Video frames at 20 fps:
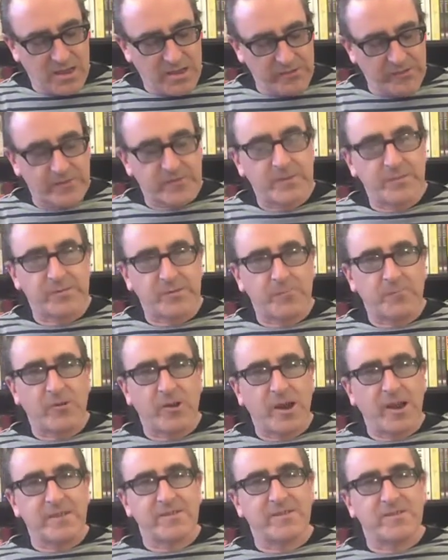there were some
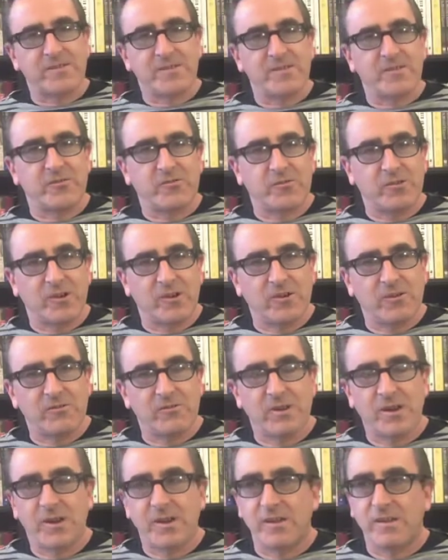surprises in the show,
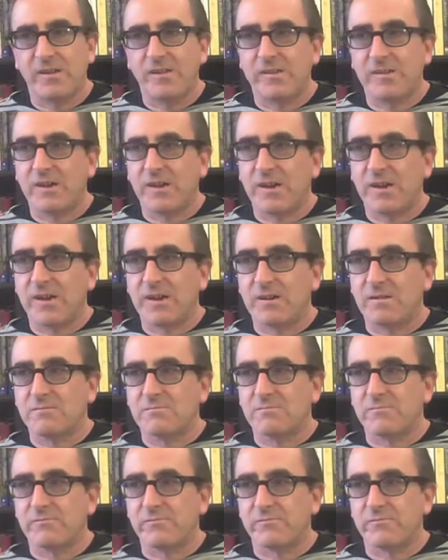and
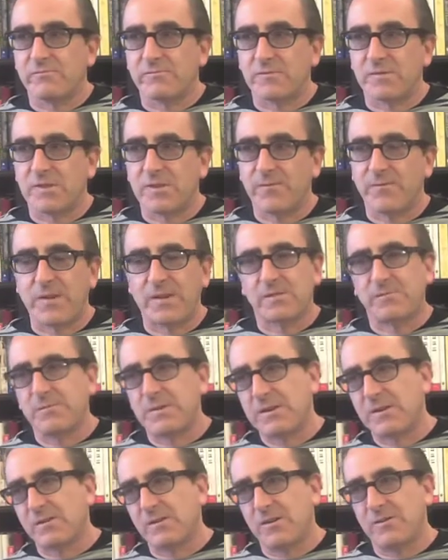you think
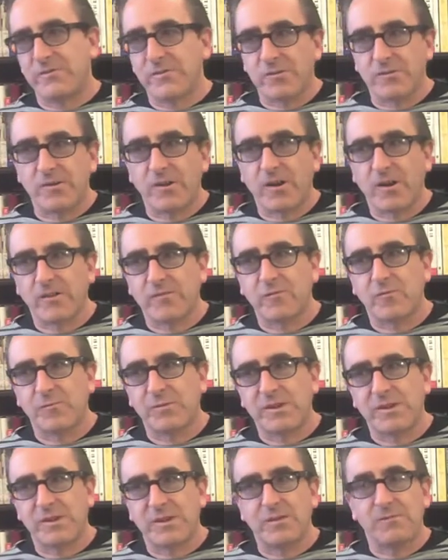maybe a certain artist will
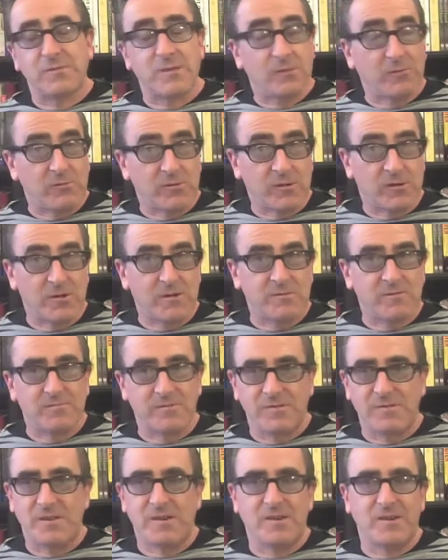be in it, they weren't.
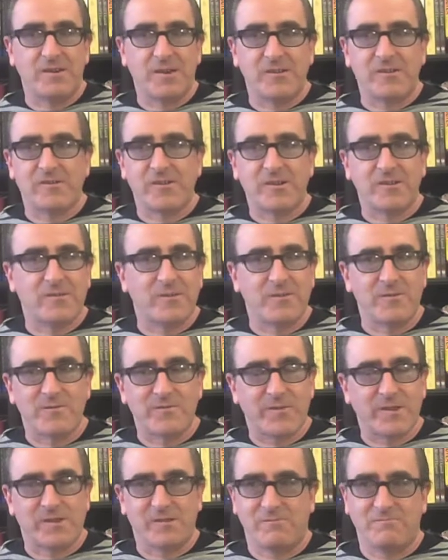Then another artist you don't
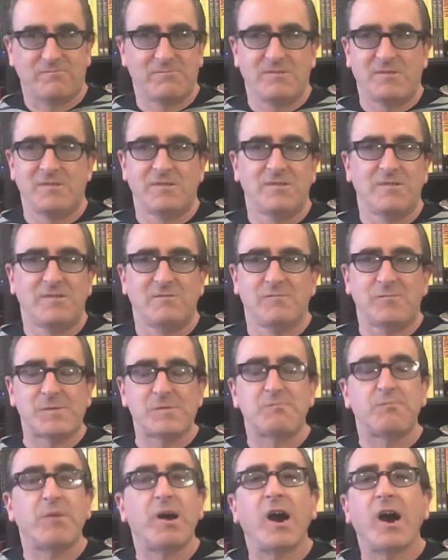think
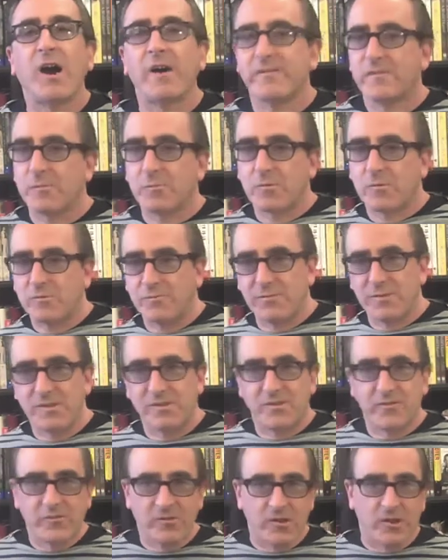be possible be in
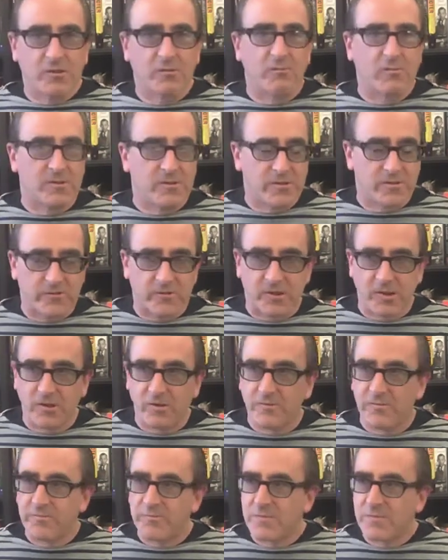the show, were in the show.